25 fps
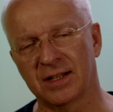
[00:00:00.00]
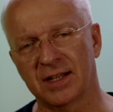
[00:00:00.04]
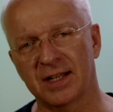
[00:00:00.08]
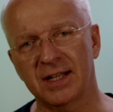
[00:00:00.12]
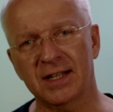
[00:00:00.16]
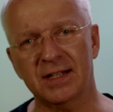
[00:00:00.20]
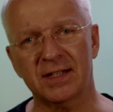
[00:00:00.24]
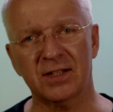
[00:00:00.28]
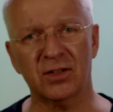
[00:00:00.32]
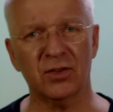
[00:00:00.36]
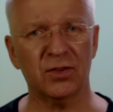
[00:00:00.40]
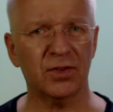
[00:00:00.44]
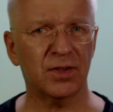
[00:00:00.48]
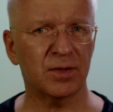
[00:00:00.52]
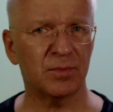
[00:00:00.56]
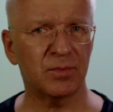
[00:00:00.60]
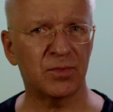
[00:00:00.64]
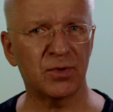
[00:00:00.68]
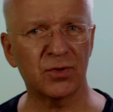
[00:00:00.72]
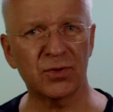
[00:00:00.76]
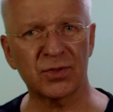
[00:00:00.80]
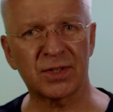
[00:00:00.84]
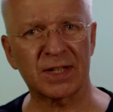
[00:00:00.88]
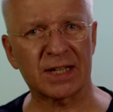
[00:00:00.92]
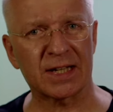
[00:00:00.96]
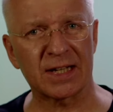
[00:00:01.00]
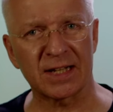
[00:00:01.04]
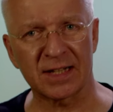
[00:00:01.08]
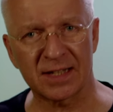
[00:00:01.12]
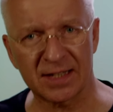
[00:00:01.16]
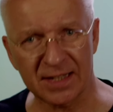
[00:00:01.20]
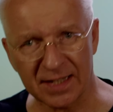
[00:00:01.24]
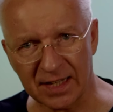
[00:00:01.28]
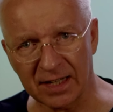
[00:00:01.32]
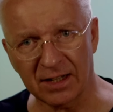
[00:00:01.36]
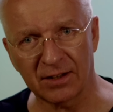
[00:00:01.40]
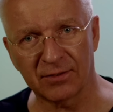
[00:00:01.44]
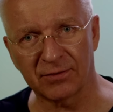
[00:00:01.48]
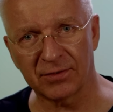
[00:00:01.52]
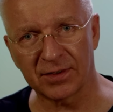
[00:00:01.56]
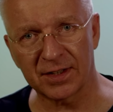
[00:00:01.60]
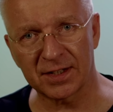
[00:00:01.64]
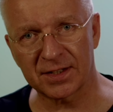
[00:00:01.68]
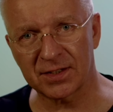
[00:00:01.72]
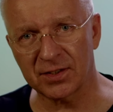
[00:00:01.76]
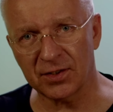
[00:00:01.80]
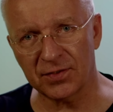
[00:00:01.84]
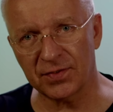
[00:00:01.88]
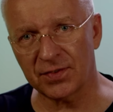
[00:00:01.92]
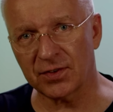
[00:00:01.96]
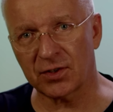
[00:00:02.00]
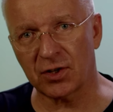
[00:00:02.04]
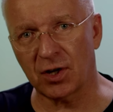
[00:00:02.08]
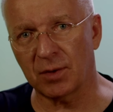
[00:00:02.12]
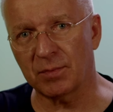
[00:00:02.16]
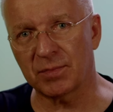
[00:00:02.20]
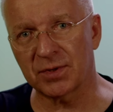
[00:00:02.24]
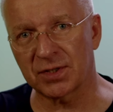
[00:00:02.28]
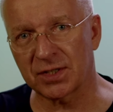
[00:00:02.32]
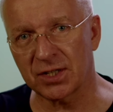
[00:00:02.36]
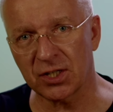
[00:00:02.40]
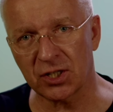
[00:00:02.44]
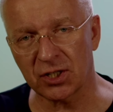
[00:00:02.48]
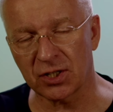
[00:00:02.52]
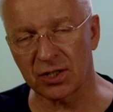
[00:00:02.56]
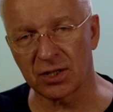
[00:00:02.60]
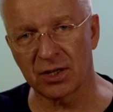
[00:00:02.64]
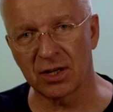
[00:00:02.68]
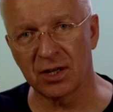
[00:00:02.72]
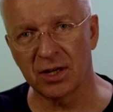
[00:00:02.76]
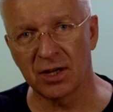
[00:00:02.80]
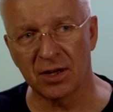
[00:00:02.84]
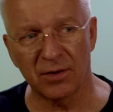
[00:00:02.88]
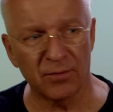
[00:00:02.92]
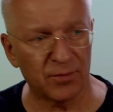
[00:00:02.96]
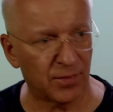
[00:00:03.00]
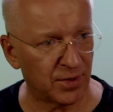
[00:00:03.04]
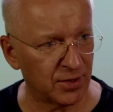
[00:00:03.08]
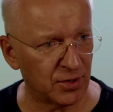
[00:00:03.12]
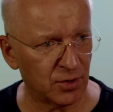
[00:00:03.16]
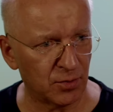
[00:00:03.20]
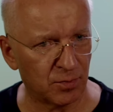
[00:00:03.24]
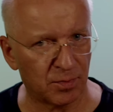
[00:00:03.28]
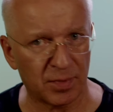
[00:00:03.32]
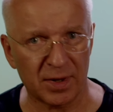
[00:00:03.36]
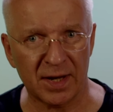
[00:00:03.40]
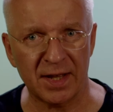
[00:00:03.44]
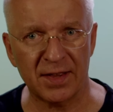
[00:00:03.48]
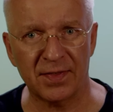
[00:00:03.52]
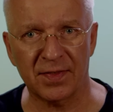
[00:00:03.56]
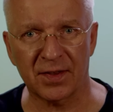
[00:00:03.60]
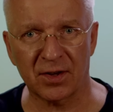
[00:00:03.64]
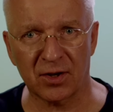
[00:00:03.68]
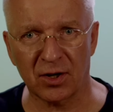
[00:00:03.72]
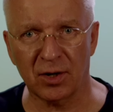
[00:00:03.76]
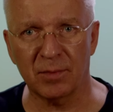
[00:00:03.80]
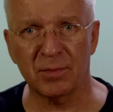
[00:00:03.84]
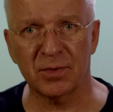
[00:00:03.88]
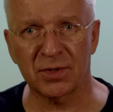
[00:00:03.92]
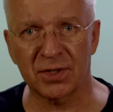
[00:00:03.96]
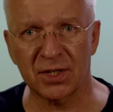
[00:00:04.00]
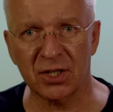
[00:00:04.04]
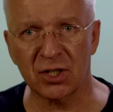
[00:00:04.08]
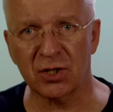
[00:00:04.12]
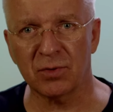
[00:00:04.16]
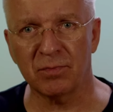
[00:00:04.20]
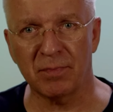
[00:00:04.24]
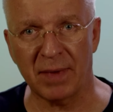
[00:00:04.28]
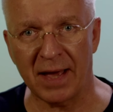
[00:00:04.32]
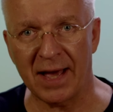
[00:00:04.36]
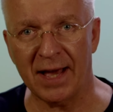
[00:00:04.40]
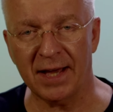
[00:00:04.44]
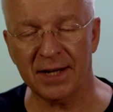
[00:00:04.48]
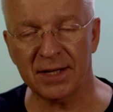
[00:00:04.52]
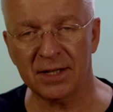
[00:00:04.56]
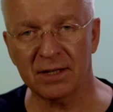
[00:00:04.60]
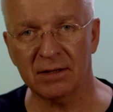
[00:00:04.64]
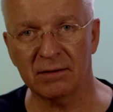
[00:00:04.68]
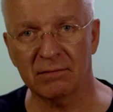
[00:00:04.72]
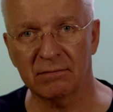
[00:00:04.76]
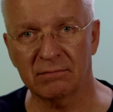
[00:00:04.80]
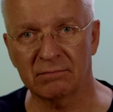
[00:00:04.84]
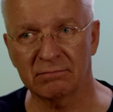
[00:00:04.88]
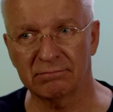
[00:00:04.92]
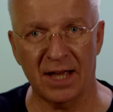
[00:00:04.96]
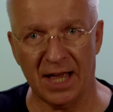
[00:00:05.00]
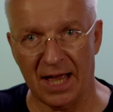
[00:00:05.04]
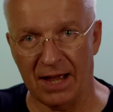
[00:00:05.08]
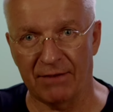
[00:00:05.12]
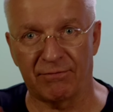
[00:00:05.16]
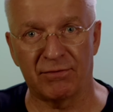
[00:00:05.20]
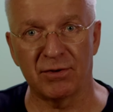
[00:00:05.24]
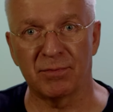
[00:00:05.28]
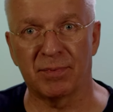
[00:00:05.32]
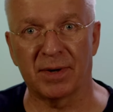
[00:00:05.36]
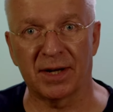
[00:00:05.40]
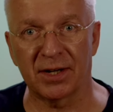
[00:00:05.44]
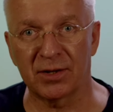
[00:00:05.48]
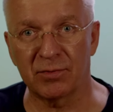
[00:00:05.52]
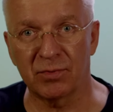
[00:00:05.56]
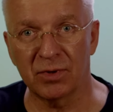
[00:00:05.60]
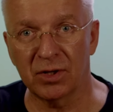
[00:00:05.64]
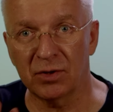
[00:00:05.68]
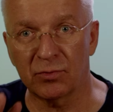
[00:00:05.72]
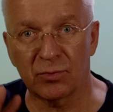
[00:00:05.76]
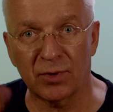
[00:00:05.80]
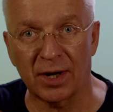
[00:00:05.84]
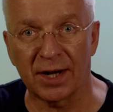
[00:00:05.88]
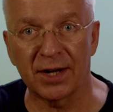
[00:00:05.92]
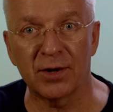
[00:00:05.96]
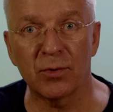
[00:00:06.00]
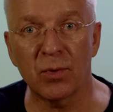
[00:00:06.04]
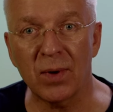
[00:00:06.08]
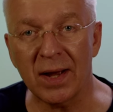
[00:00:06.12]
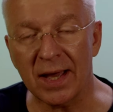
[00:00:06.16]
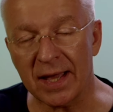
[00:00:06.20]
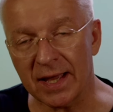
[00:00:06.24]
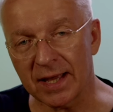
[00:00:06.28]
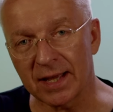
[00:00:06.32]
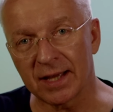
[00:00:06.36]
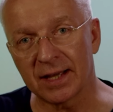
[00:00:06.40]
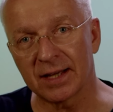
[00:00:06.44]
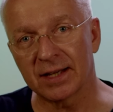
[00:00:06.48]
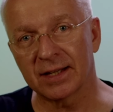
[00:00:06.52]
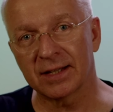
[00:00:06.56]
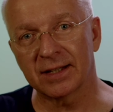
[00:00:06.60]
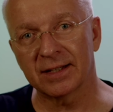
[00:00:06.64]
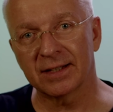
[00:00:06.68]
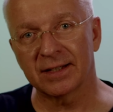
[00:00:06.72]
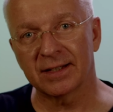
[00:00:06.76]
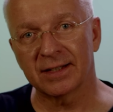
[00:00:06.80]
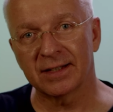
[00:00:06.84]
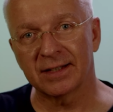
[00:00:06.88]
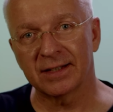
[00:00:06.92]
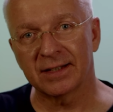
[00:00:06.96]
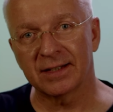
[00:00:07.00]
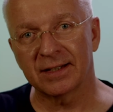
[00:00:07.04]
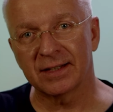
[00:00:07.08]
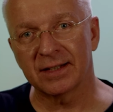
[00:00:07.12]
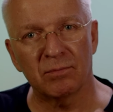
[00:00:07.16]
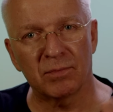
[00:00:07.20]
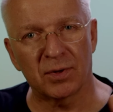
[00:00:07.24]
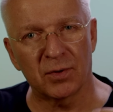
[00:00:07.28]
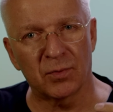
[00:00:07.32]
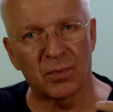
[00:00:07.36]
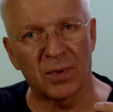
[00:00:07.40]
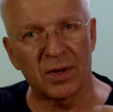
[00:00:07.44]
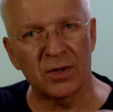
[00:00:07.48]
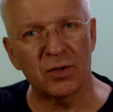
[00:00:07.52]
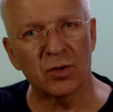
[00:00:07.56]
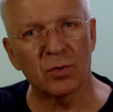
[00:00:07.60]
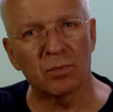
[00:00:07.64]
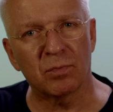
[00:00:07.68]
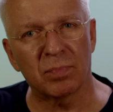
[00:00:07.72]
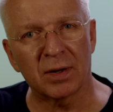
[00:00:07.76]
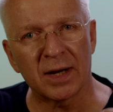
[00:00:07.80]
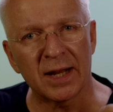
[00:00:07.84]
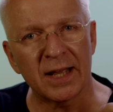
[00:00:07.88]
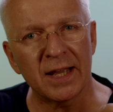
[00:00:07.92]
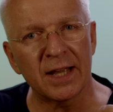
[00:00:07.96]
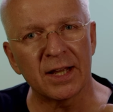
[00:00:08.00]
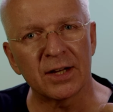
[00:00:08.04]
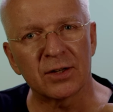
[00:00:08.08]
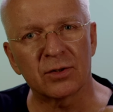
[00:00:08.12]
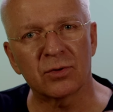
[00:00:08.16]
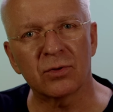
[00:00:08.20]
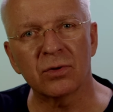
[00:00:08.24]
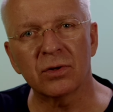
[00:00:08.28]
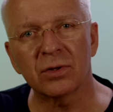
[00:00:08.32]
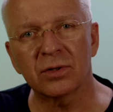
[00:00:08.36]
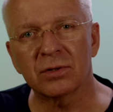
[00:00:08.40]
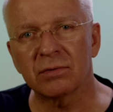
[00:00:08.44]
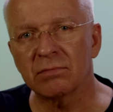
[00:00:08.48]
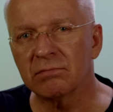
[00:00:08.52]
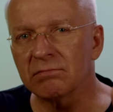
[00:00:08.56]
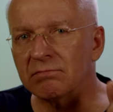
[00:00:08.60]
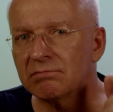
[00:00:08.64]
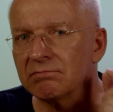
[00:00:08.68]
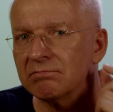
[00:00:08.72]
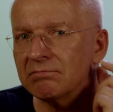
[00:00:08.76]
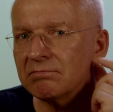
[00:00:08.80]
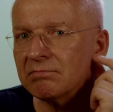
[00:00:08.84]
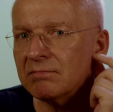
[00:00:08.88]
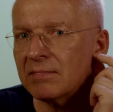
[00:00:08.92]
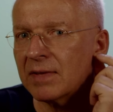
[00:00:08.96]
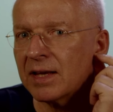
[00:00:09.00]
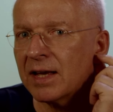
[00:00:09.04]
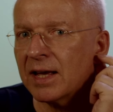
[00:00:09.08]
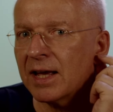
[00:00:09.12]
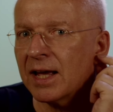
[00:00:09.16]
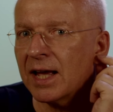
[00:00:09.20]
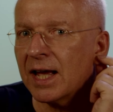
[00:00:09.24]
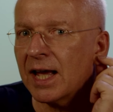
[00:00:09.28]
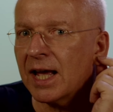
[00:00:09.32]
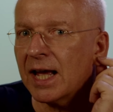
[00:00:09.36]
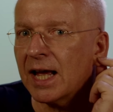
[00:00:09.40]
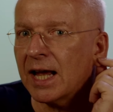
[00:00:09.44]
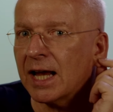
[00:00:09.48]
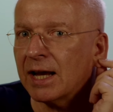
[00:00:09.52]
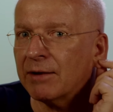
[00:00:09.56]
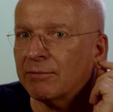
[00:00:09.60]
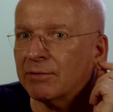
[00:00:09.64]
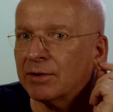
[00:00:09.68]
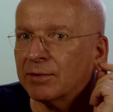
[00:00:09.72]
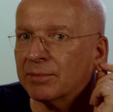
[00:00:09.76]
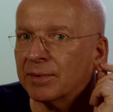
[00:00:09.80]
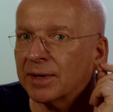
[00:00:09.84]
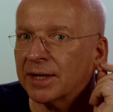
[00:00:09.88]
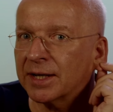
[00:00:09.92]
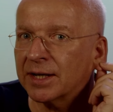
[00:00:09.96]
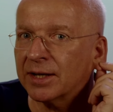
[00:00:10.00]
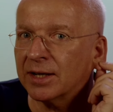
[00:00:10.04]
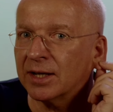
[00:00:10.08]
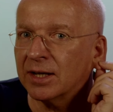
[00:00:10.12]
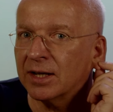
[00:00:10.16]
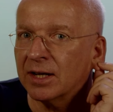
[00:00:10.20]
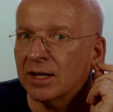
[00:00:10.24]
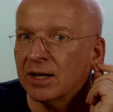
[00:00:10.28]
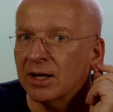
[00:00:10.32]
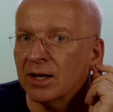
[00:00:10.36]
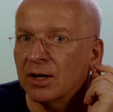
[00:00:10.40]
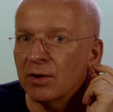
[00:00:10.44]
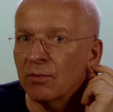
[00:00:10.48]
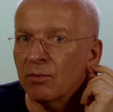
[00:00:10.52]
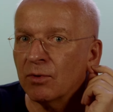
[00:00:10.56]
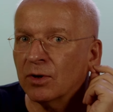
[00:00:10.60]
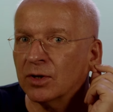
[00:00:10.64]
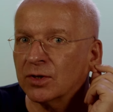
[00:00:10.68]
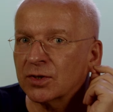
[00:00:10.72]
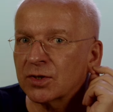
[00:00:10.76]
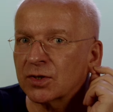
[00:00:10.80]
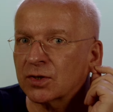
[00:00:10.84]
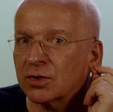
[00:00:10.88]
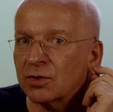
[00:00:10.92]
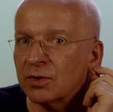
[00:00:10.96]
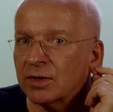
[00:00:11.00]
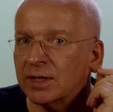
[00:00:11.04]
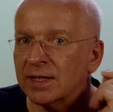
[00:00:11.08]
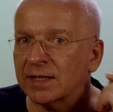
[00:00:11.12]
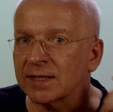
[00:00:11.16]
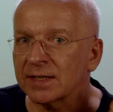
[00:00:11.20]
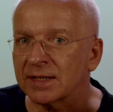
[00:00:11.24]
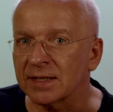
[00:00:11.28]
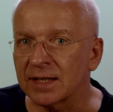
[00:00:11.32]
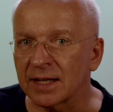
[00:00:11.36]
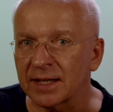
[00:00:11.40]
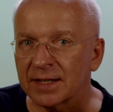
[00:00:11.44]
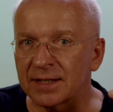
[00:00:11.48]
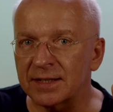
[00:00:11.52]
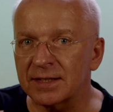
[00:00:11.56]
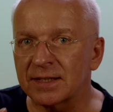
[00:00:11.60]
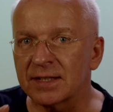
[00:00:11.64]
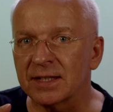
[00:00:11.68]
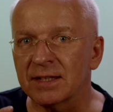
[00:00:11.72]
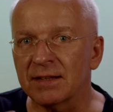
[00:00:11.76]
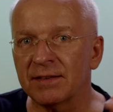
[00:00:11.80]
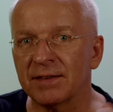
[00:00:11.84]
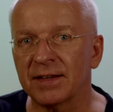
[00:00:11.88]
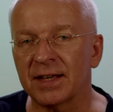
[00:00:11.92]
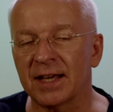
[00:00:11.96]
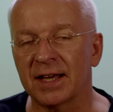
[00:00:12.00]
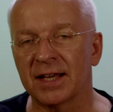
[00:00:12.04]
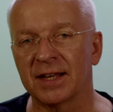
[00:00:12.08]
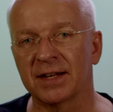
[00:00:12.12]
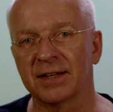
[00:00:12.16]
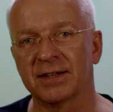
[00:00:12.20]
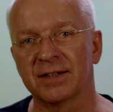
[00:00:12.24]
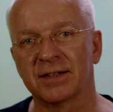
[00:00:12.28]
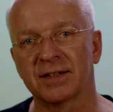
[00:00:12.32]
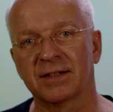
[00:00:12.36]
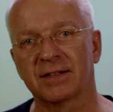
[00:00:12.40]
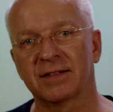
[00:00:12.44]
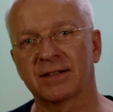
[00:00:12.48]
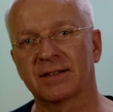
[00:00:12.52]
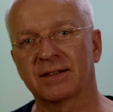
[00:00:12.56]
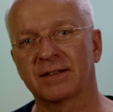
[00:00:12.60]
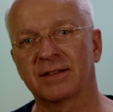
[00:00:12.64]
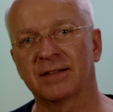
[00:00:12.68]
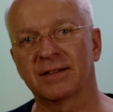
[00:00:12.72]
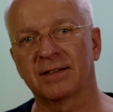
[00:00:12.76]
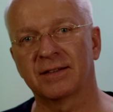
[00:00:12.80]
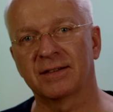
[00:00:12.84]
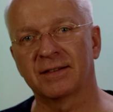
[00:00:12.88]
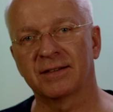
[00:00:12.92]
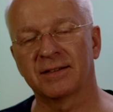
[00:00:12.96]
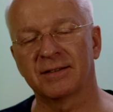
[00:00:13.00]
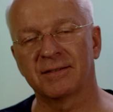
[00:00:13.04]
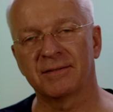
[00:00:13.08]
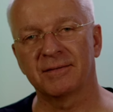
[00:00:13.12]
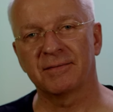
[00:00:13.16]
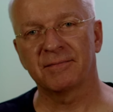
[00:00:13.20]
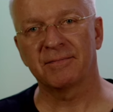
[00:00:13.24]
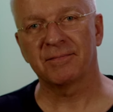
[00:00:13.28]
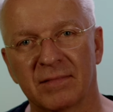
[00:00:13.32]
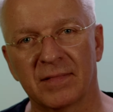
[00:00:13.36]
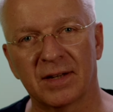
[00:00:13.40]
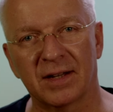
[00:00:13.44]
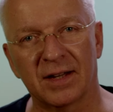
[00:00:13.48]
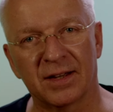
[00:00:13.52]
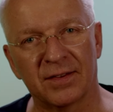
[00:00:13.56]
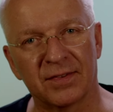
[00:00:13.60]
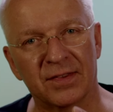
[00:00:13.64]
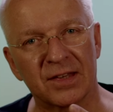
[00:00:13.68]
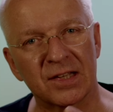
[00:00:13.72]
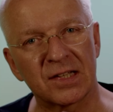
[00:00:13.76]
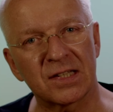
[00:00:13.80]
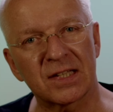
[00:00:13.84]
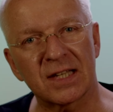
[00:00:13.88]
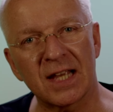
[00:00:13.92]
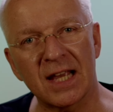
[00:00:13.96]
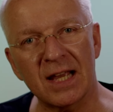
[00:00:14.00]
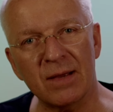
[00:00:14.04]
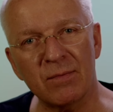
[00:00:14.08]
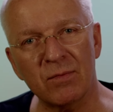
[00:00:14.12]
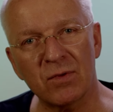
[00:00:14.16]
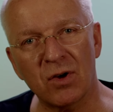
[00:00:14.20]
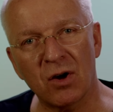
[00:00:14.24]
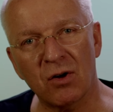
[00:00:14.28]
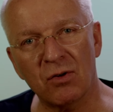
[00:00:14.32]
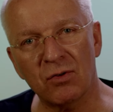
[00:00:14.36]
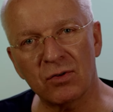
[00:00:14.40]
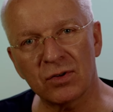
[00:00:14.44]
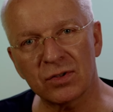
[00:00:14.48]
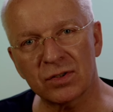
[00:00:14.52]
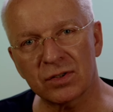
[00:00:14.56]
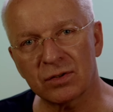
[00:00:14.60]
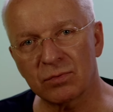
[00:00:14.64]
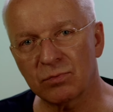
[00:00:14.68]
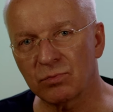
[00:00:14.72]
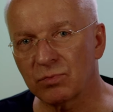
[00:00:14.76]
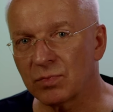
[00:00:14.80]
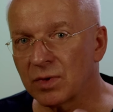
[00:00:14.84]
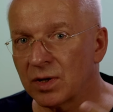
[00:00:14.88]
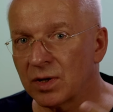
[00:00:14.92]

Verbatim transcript: It's not the music itself. It's not the composition. When you play the composition bad, everybody will run away. But when you play it good, everybody wants to listen until the end. And the same goes